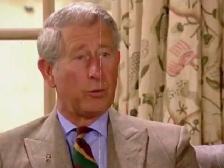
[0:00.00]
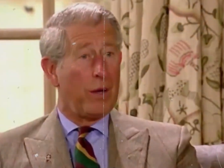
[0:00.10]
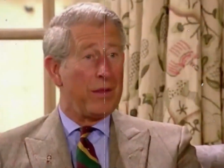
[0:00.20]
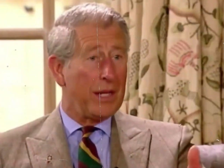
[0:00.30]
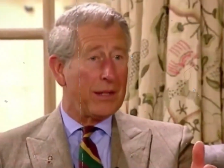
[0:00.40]

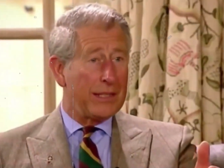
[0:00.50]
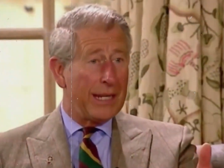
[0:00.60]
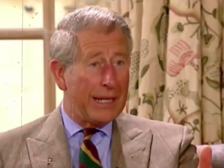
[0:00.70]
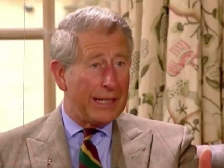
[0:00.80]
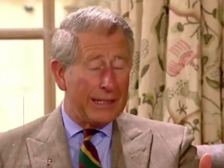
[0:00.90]
of
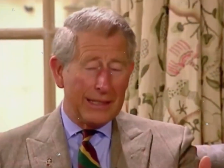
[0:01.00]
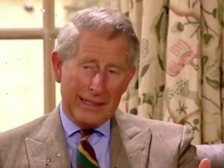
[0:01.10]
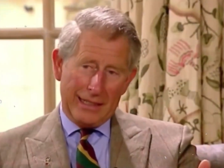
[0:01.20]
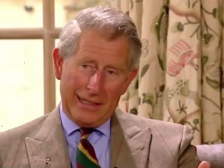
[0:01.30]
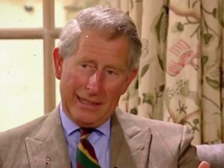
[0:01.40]
communication.
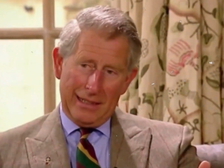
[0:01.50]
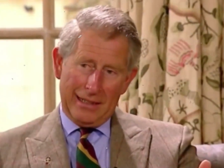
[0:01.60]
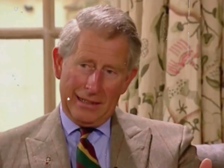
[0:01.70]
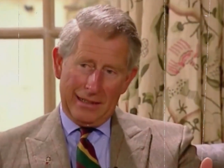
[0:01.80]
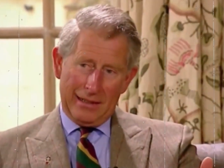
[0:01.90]

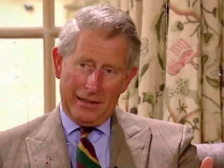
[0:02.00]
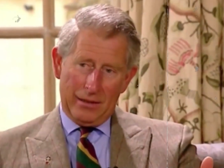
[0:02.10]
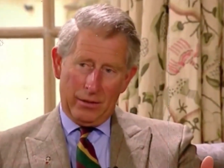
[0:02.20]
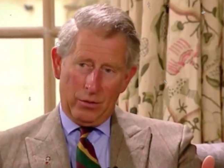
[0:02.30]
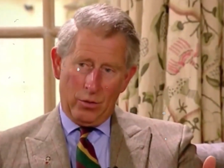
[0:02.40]
On the
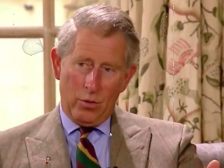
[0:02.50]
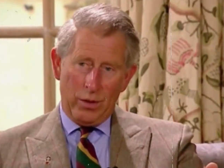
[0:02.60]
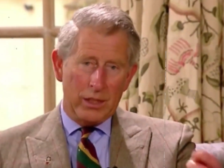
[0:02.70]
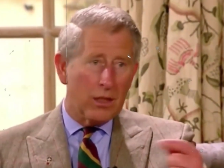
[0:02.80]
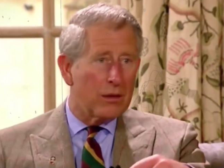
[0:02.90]
other hand,
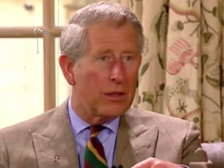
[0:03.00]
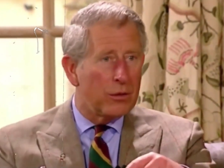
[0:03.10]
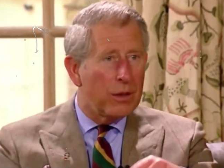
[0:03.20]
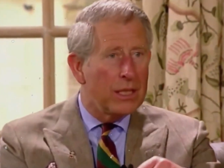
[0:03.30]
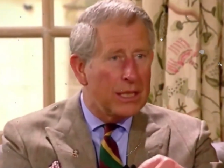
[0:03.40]

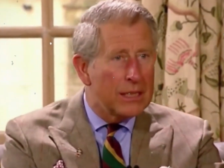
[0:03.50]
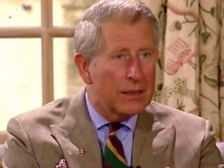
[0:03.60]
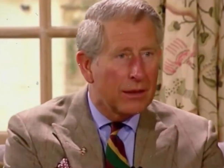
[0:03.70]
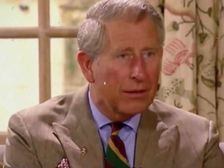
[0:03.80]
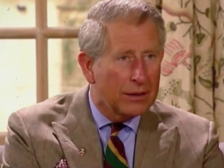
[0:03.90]
Harry's
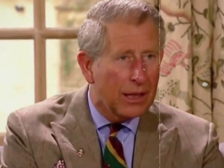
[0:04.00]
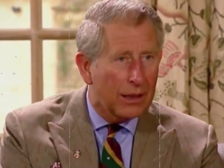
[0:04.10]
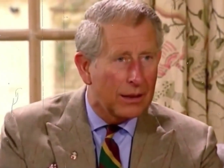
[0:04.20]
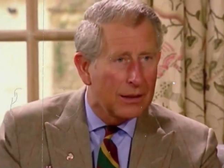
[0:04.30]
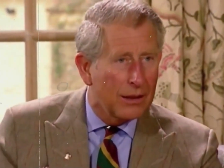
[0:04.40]
early adulthood was